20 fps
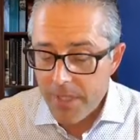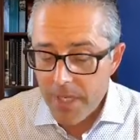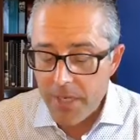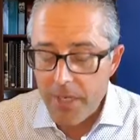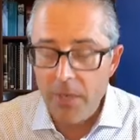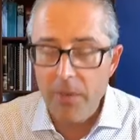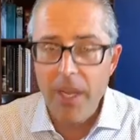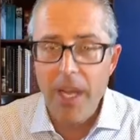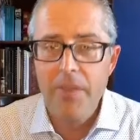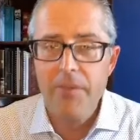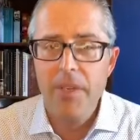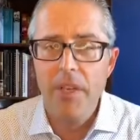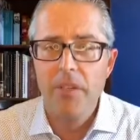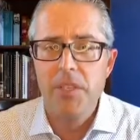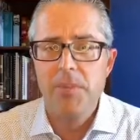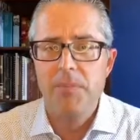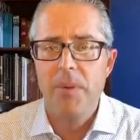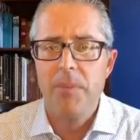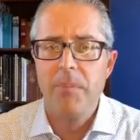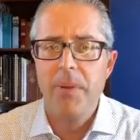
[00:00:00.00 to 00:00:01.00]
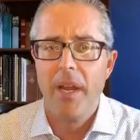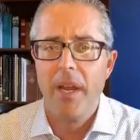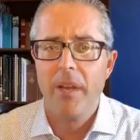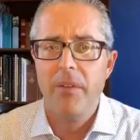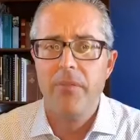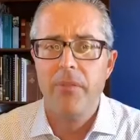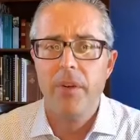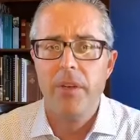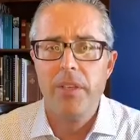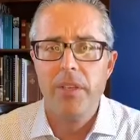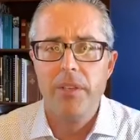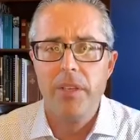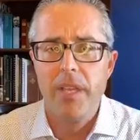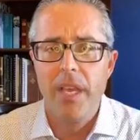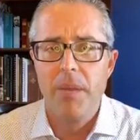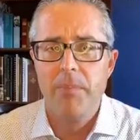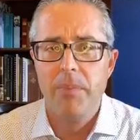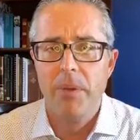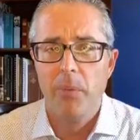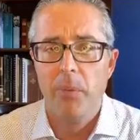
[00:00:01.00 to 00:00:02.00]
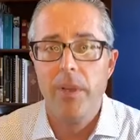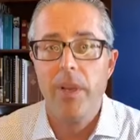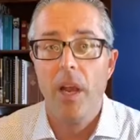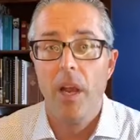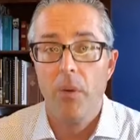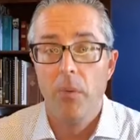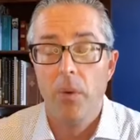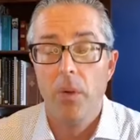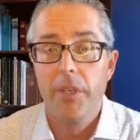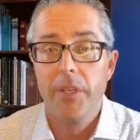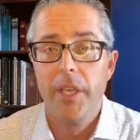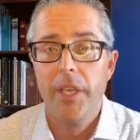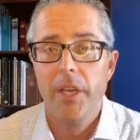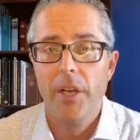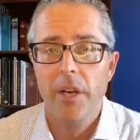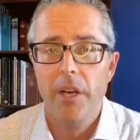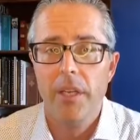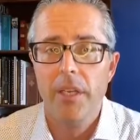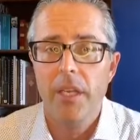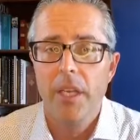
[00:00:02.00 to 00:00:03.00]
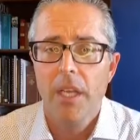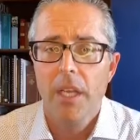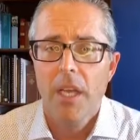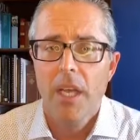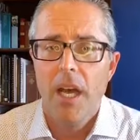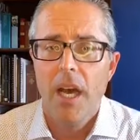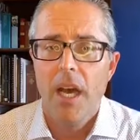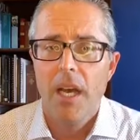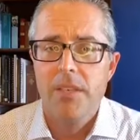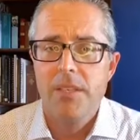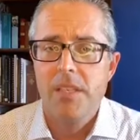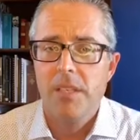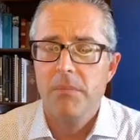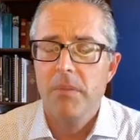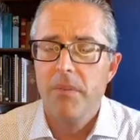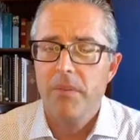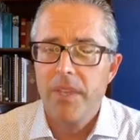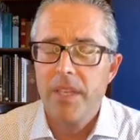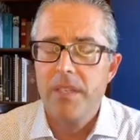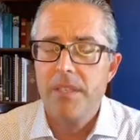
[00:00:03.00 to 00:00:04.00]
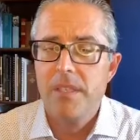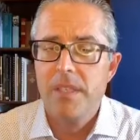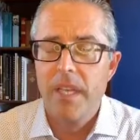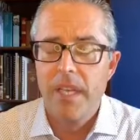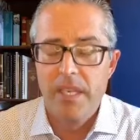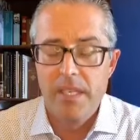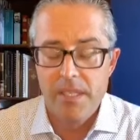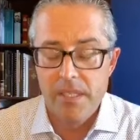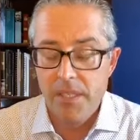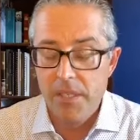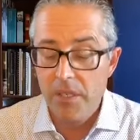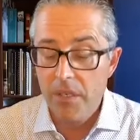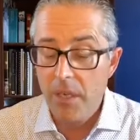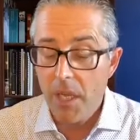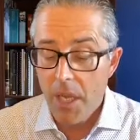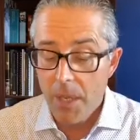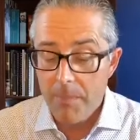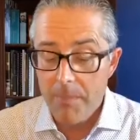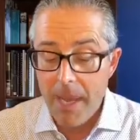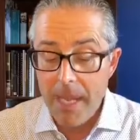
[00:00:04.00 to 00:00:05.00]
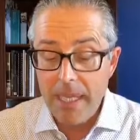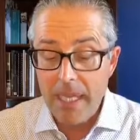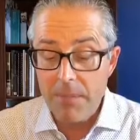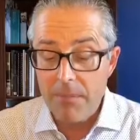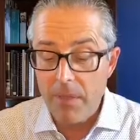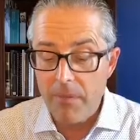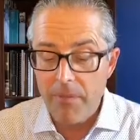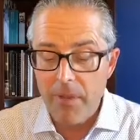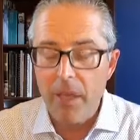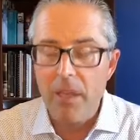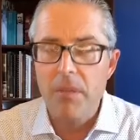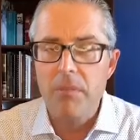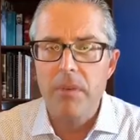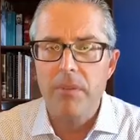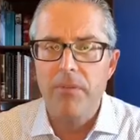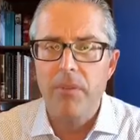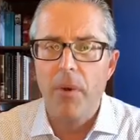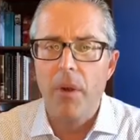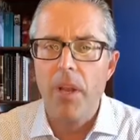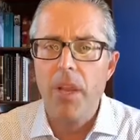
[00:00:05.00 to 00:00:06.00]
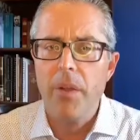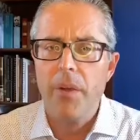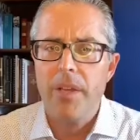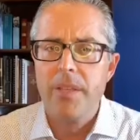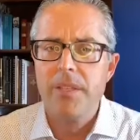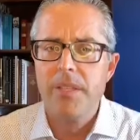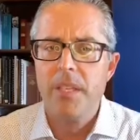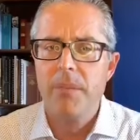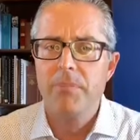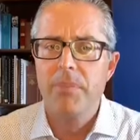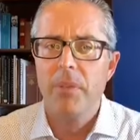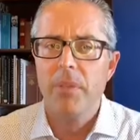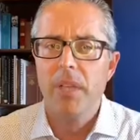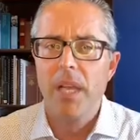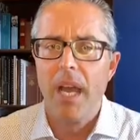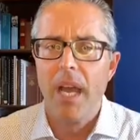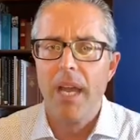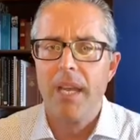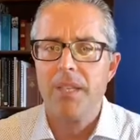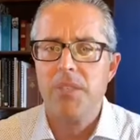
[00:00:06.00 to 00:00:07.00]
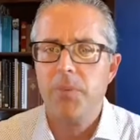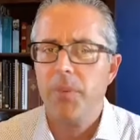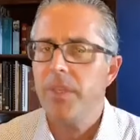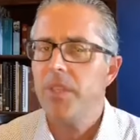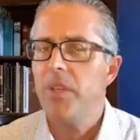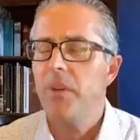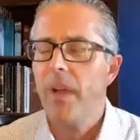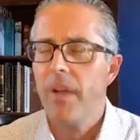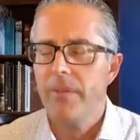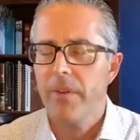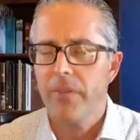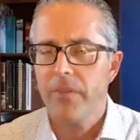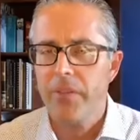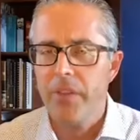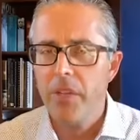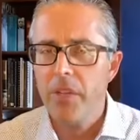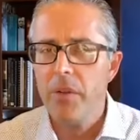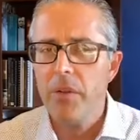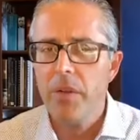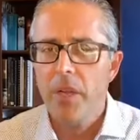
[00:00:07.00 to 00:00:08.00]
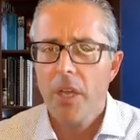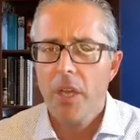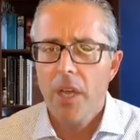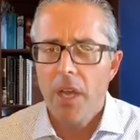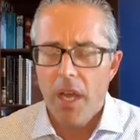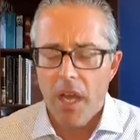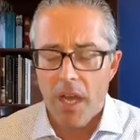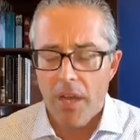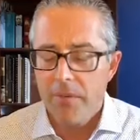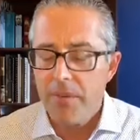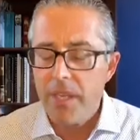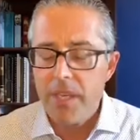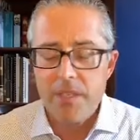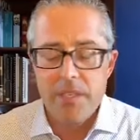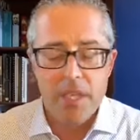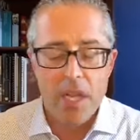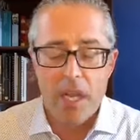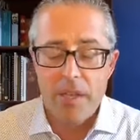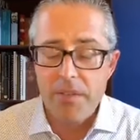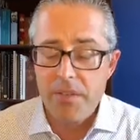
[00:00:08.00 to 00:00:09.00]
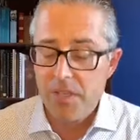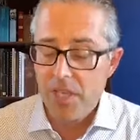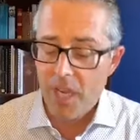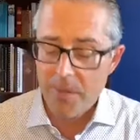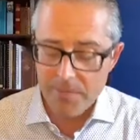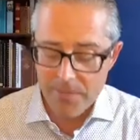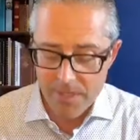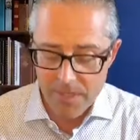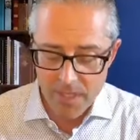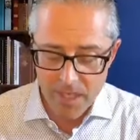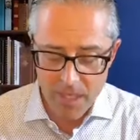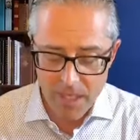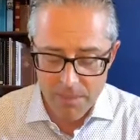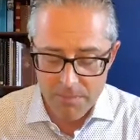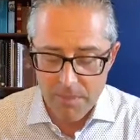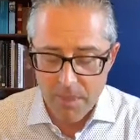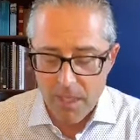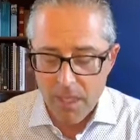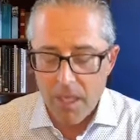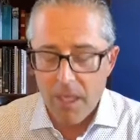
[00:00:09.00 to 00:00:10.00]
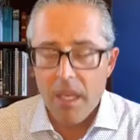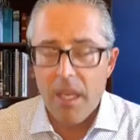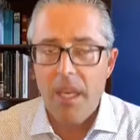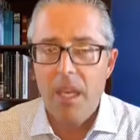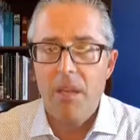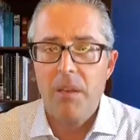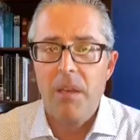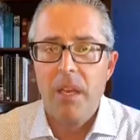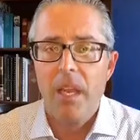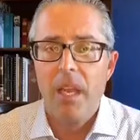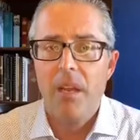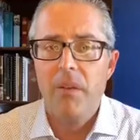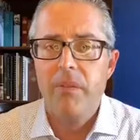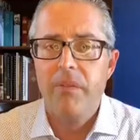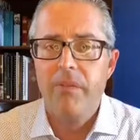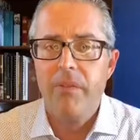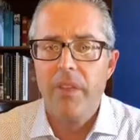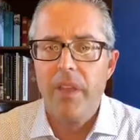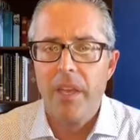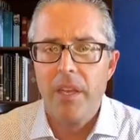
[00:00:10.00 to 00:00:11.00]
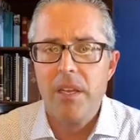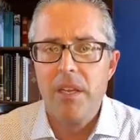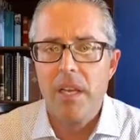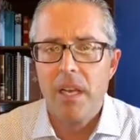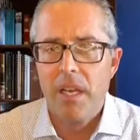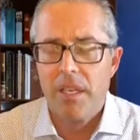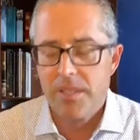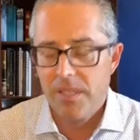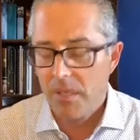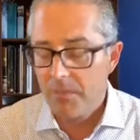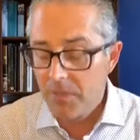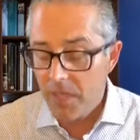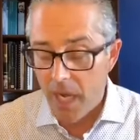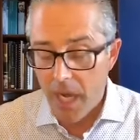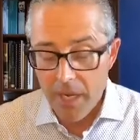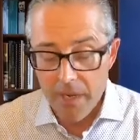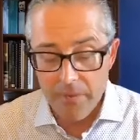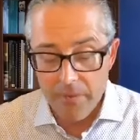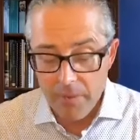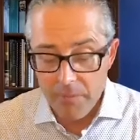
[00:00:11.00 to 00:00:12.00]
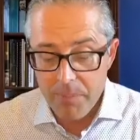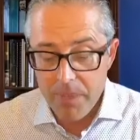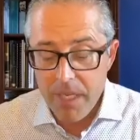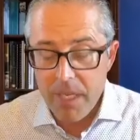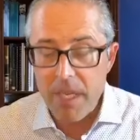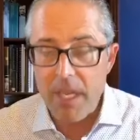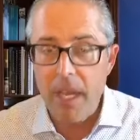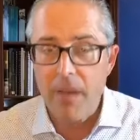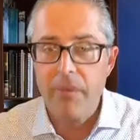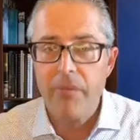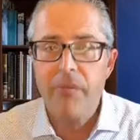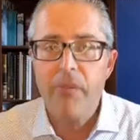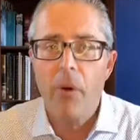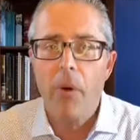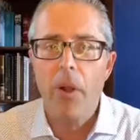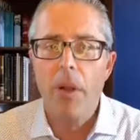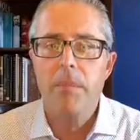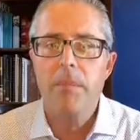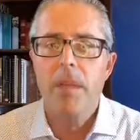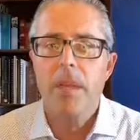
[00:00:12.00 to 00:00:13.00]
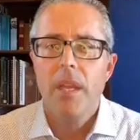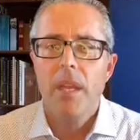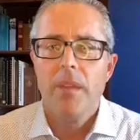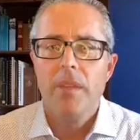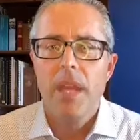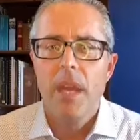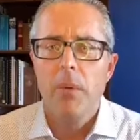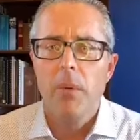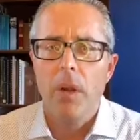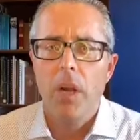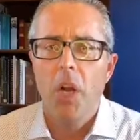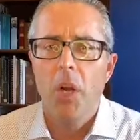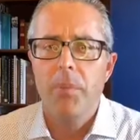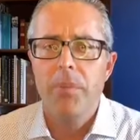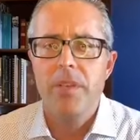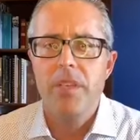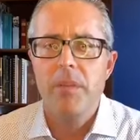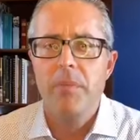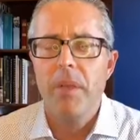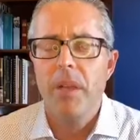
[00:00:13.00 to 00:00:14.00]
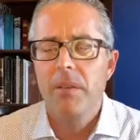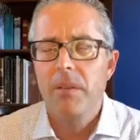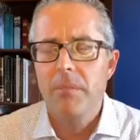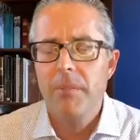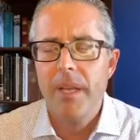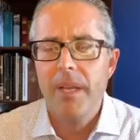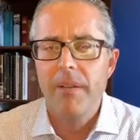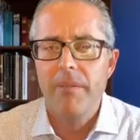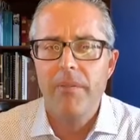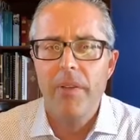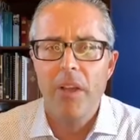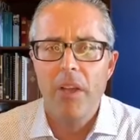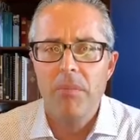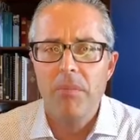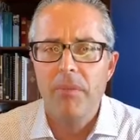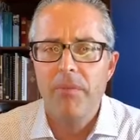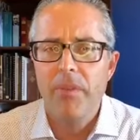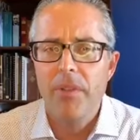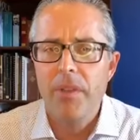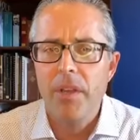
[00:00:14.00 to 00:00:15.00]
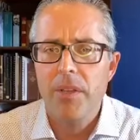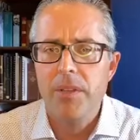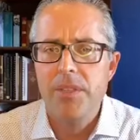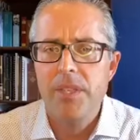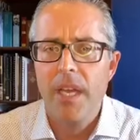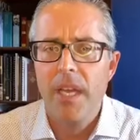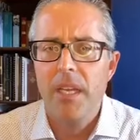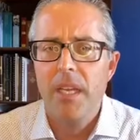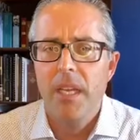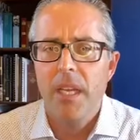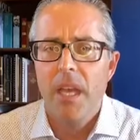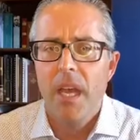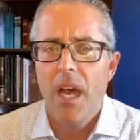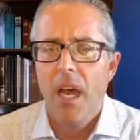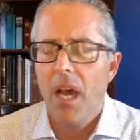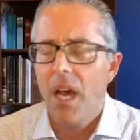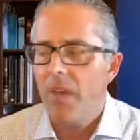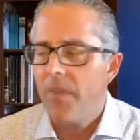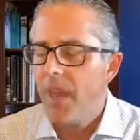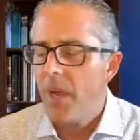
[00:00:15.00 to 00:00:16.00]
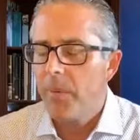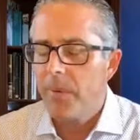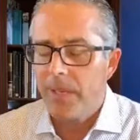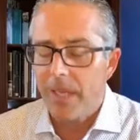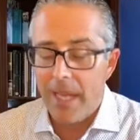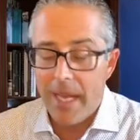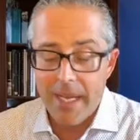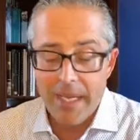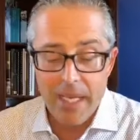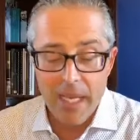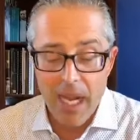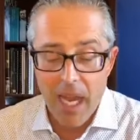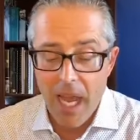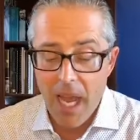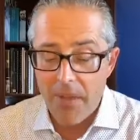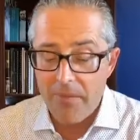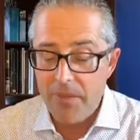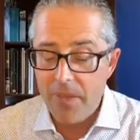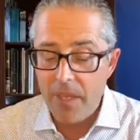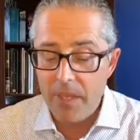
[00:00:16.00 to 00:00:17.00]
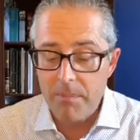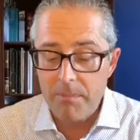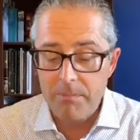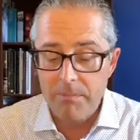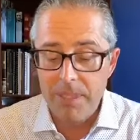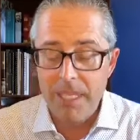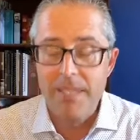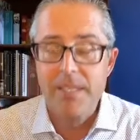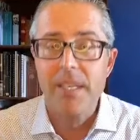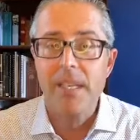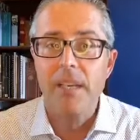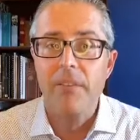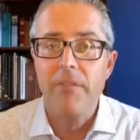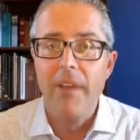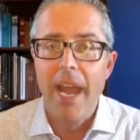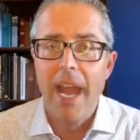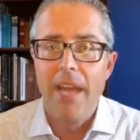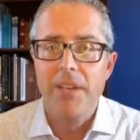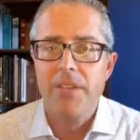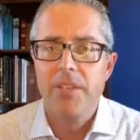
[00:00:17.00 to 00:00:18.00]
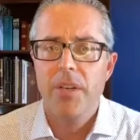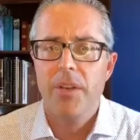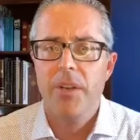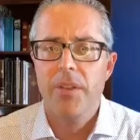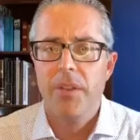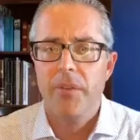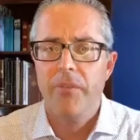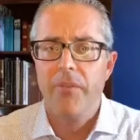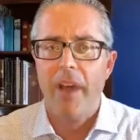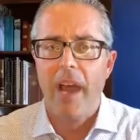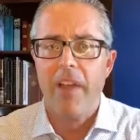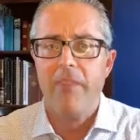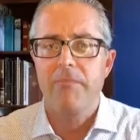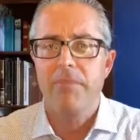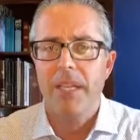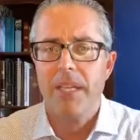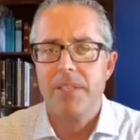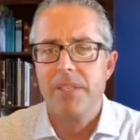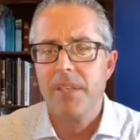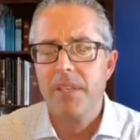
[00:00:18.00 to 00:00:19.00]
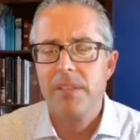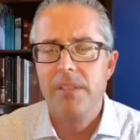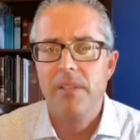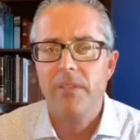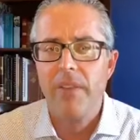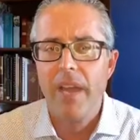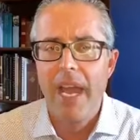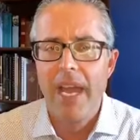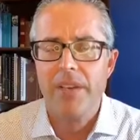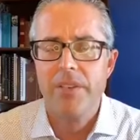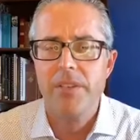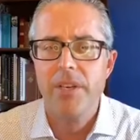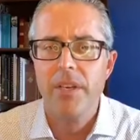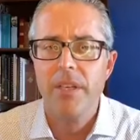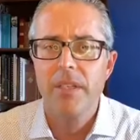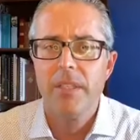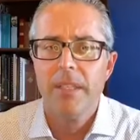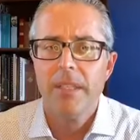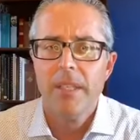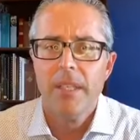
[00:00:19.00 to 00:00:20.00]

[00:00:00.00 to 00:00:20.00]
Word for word: I don't have notes prepared for you yet, but we are working on uh, some of these things to make them available for you as simple guides. We do have a few of these concepts um, in in in uh, some kind of a PDF form that we're hoping to be able to make available for those that uh, that would like it. I have the blessing of Asher, the five blessings of Asher.